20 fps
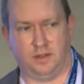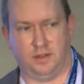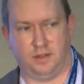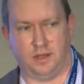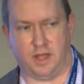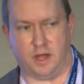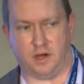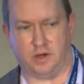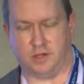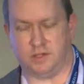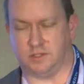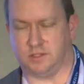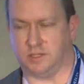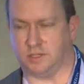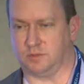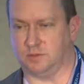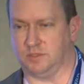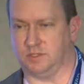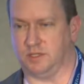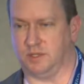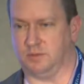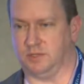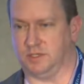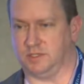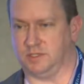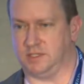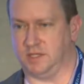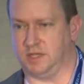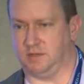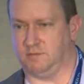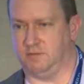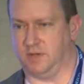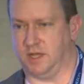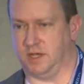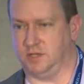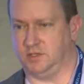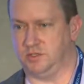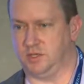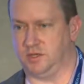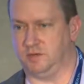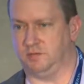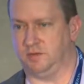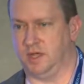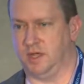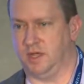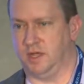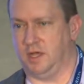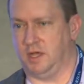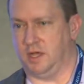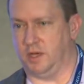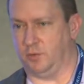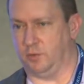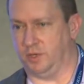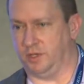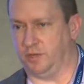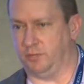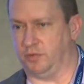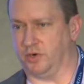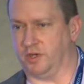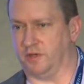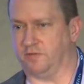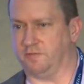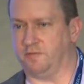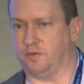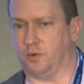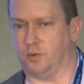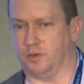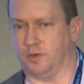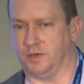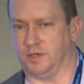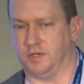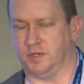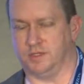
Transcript: the architect was able to take advantage of and really bring it forward.